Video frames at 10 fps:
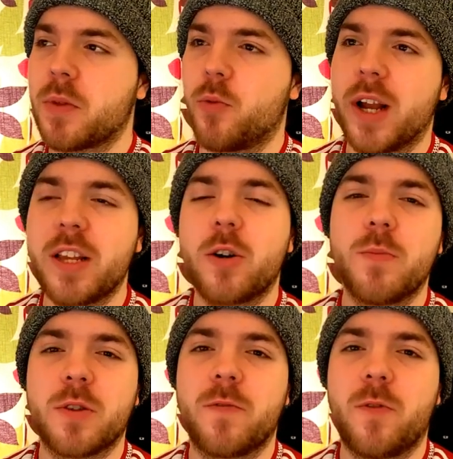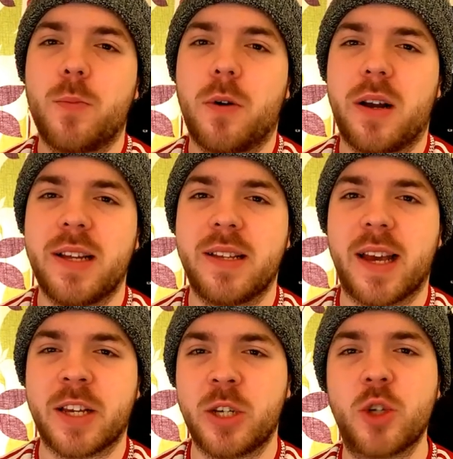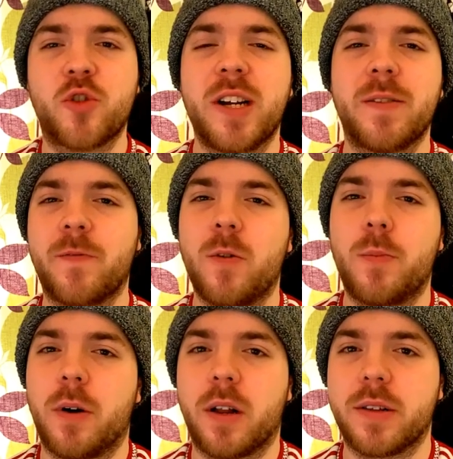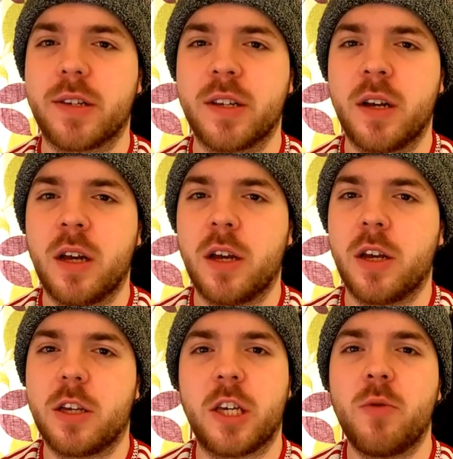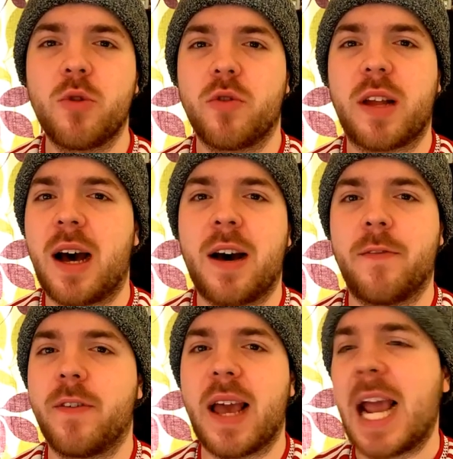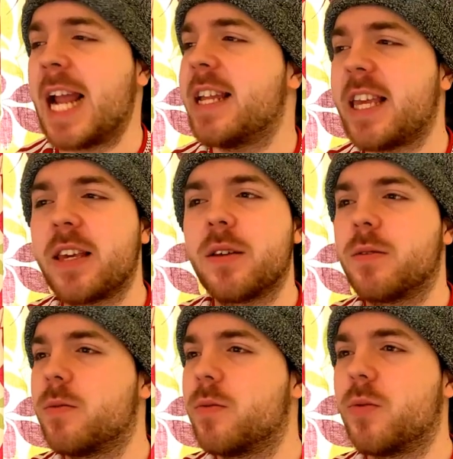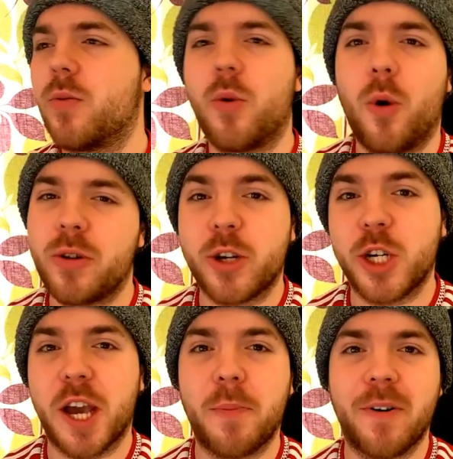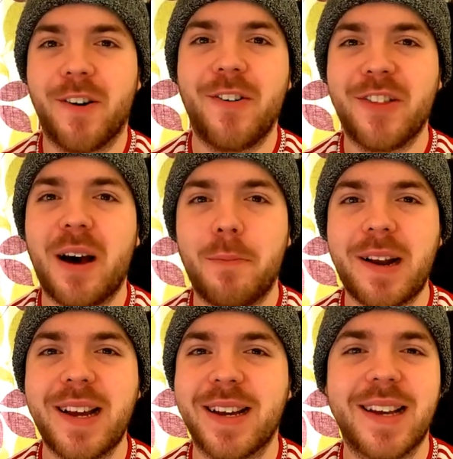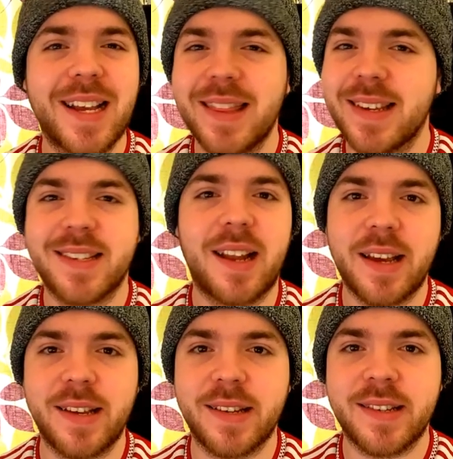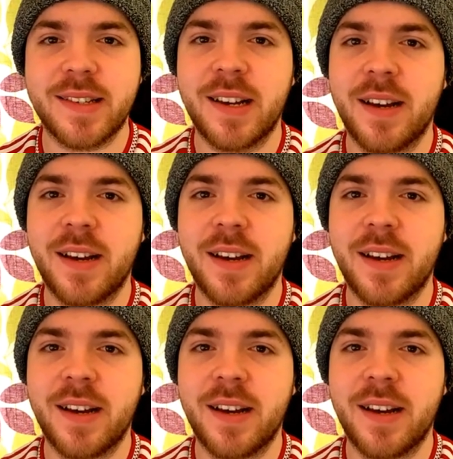When it comes to football index, you're trading footballers. You don't have any ownership of that player in the slightest.